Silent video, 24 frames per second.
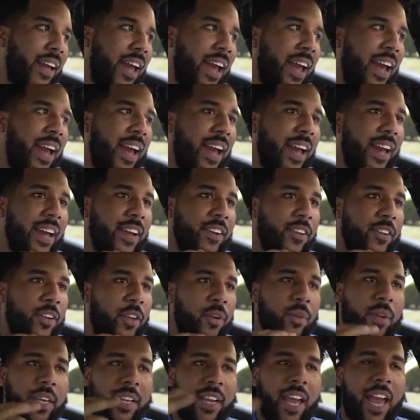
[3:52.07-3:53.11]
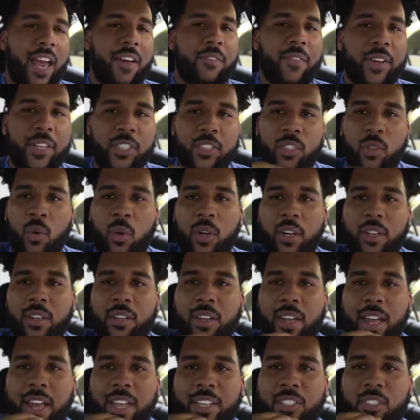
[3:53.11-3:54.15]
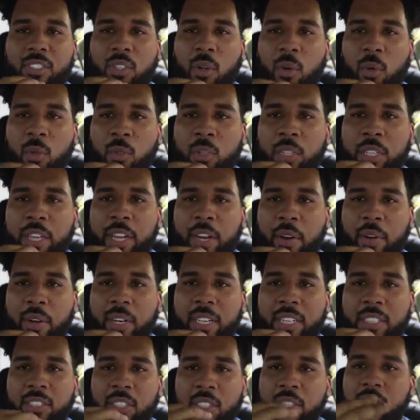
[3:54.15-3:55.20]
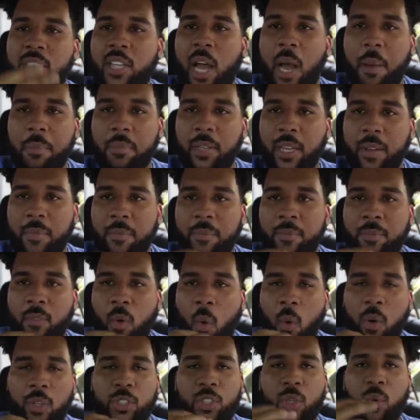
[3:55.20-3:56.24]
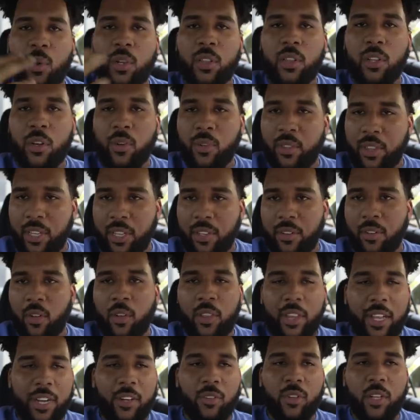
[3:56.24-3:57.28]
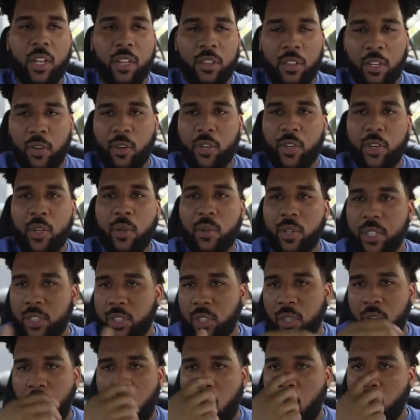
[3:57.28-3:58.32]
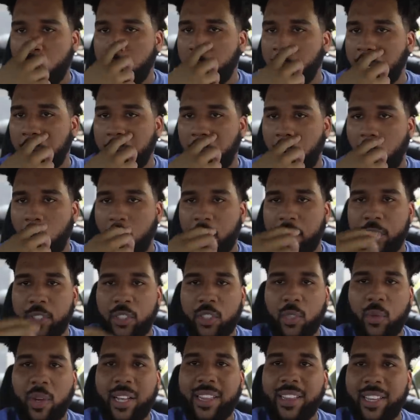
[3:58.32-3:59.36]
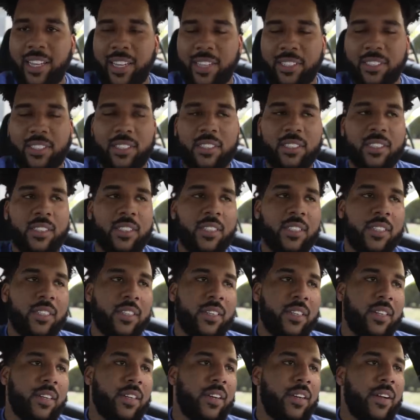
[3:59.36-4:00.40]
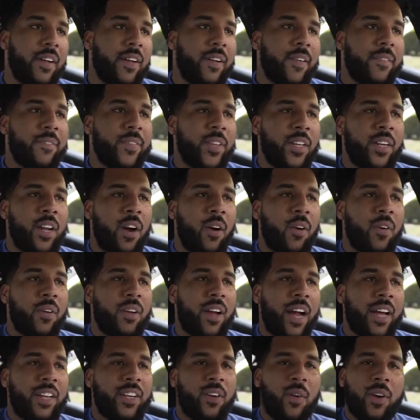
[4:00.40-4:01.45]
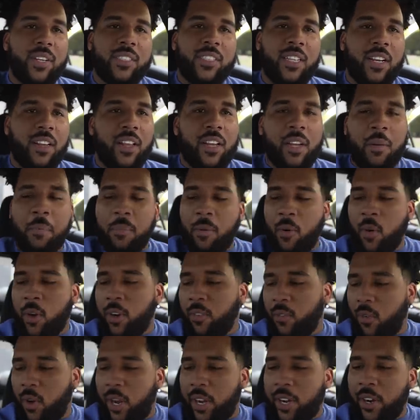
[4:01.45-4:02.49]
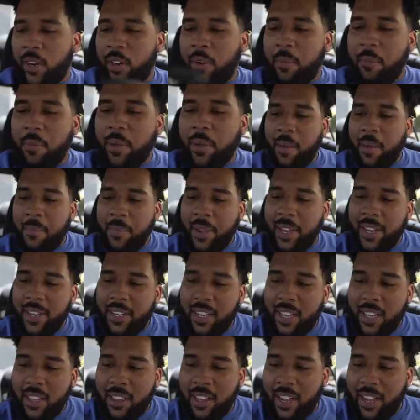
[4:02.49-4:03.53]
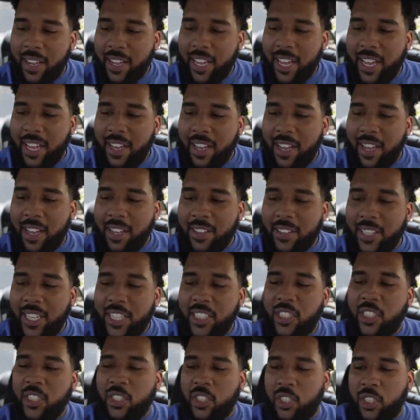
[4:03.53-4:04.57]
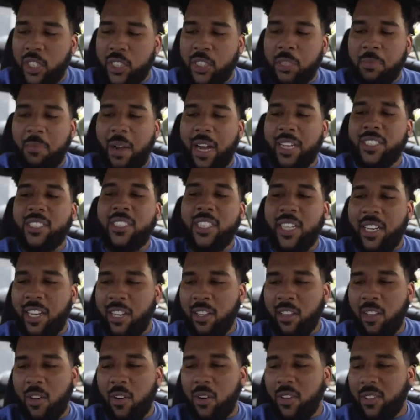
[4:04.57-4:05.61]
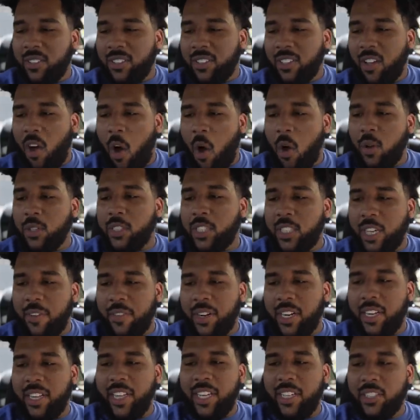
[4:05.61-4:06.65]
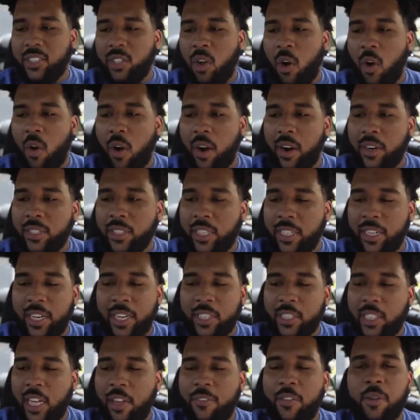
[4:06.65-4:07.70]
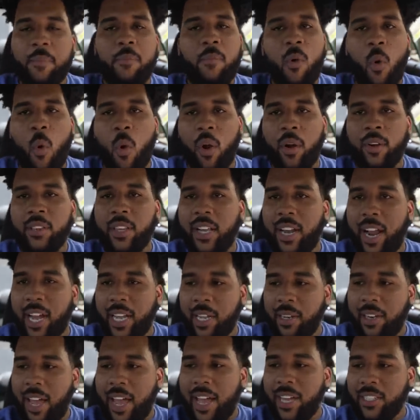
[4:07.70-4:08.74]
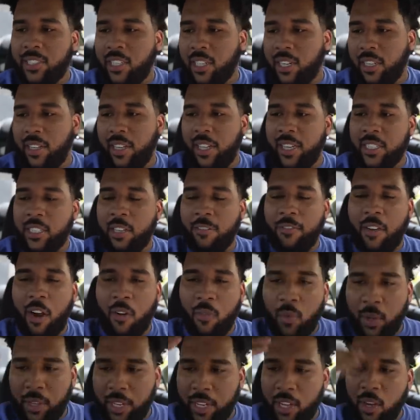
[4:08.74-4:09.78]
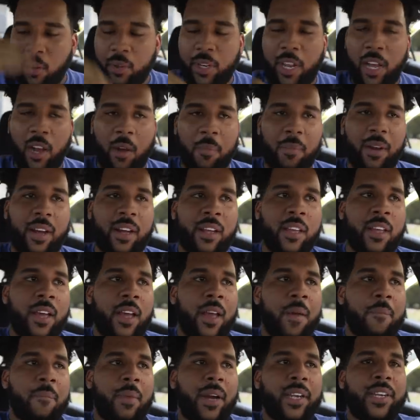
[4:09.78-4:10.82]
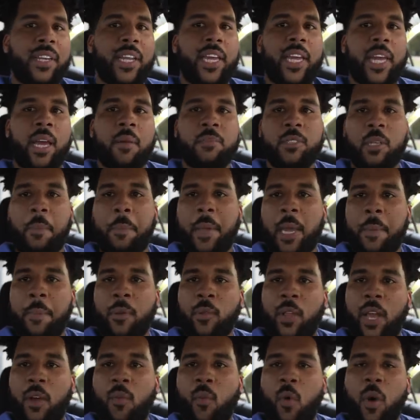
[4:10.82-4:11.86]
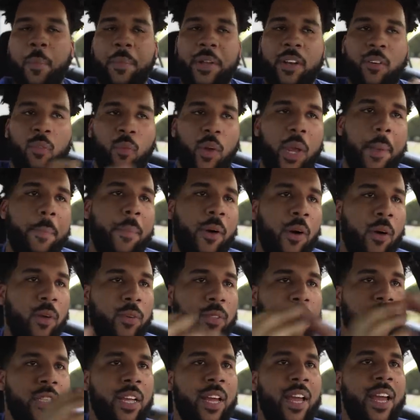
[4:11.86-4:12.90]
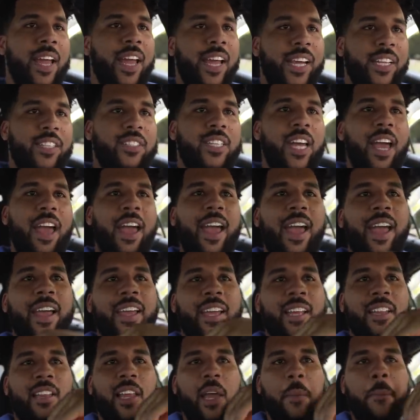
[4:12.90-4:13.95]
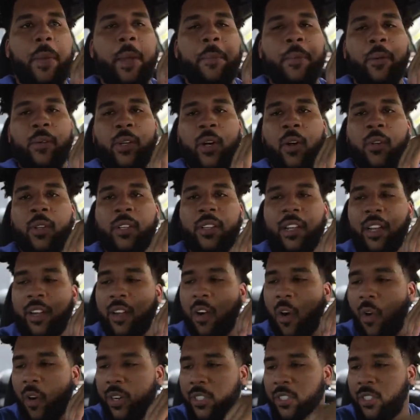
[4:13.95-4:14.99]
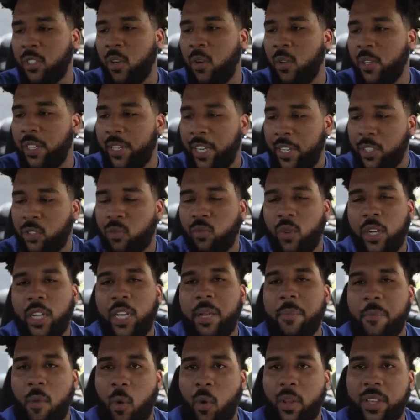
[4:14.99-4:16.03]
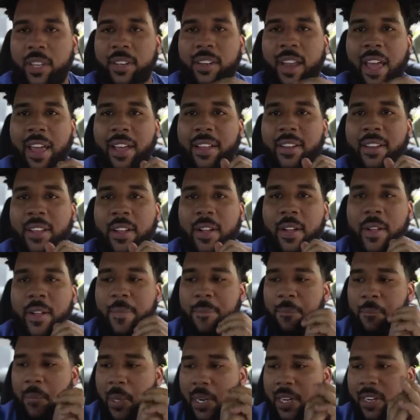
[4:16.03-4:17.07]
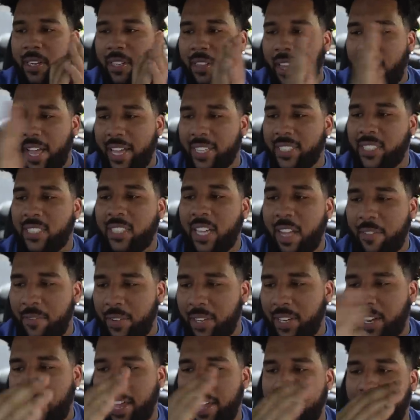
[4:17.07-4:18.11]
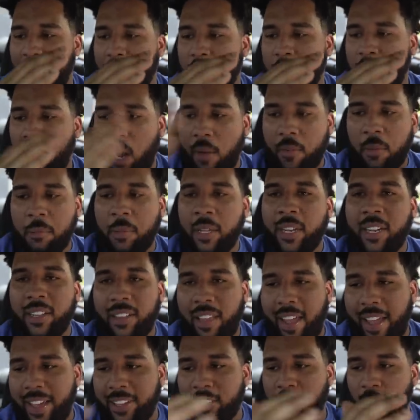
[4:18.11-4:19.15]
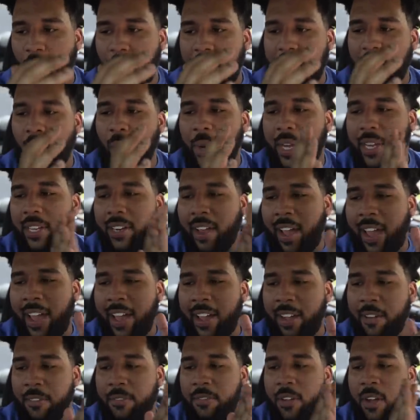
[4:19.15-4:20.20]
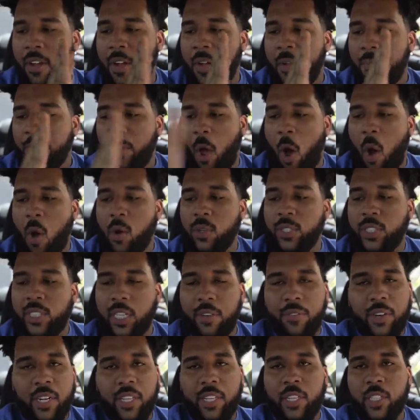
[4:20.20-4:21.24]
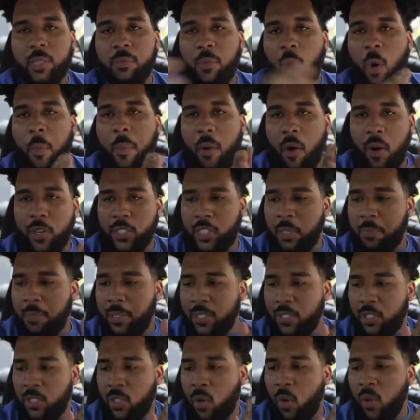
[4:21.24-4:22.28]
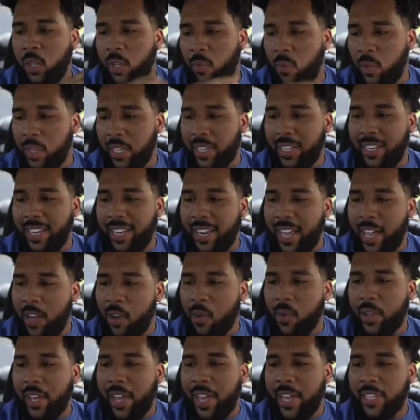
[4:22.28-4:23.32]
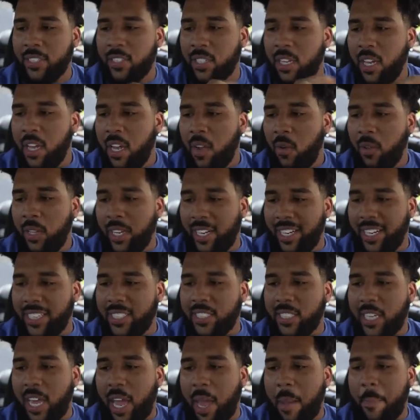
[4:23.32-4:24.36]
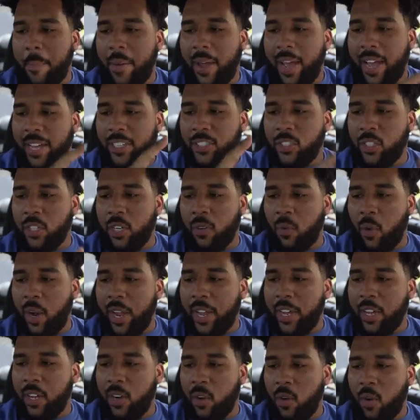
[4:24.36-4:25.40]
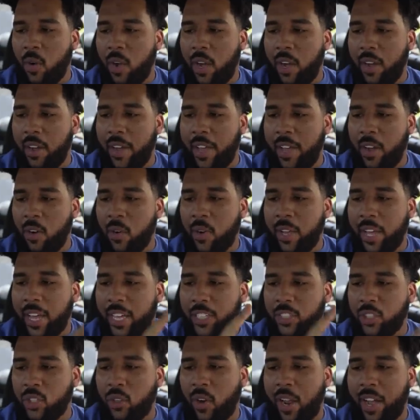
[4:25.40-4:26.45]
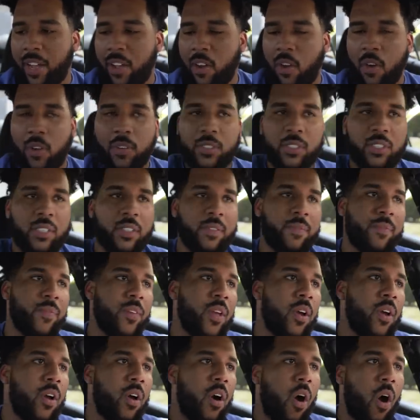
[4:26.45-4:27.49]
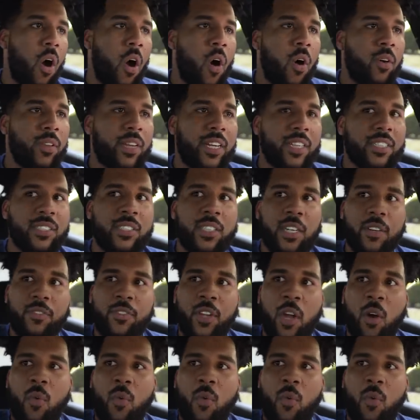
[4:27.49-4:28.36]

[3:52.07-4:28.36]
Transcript: And you didn't have any sort of external security to stop them or to alert the, alert alert you that your car was being broken into at least. You know, I know I sound like a broken record, I mean like this is just my city alone. All seven of these cars, and there's even more that I can add to the list if I really go down my my DMs of people that want me to repost and tag and let people know that their car is stolen. It's really more than that. But in the last seven days, probably the last week, week and a half, all seven of these Mopars have been stolen. We're looking at Hellcats, looking at Scat Packs, Durango, uh, Hellcats, Trackhawks, all that stuff.